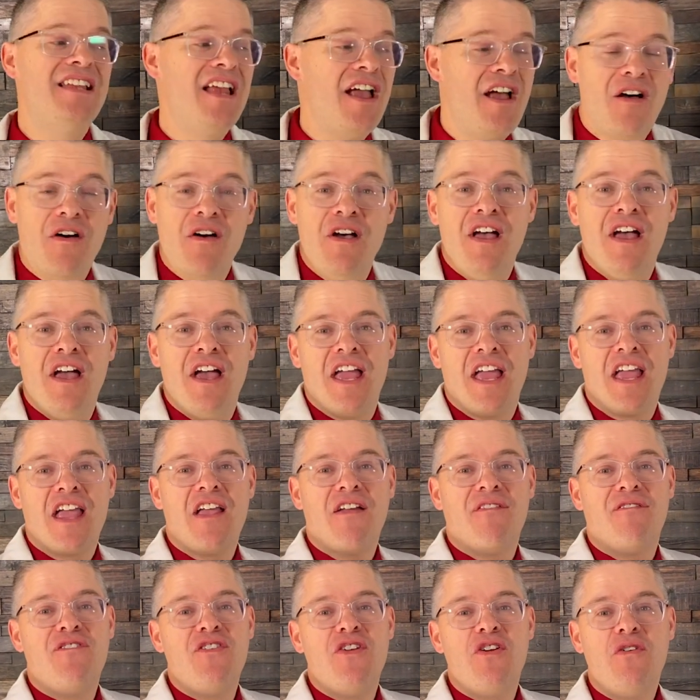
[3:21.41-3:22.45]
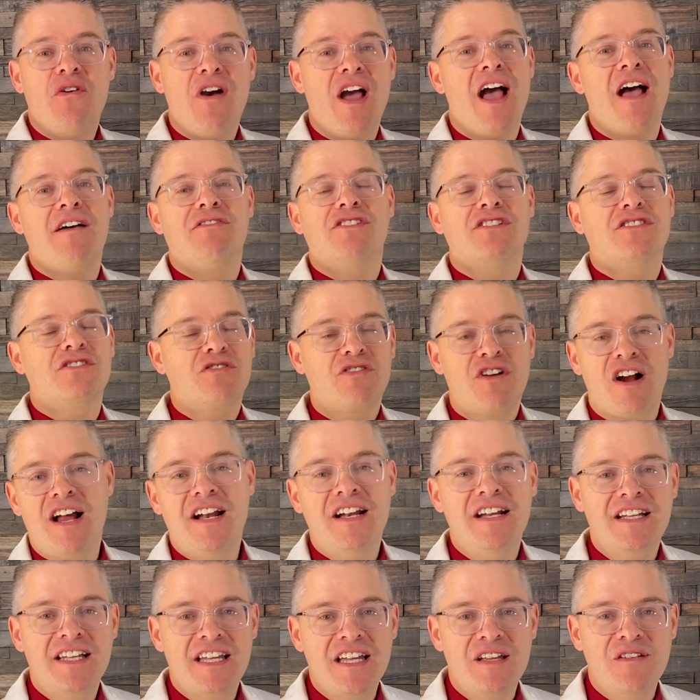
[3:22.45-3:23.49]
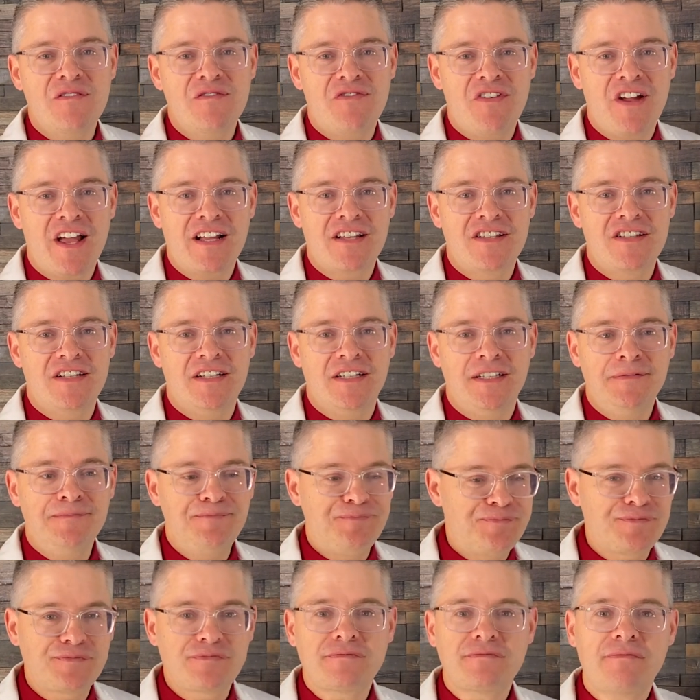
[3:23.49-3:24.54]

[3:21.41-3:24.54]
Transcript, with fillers: Now, if you have a chronic infection,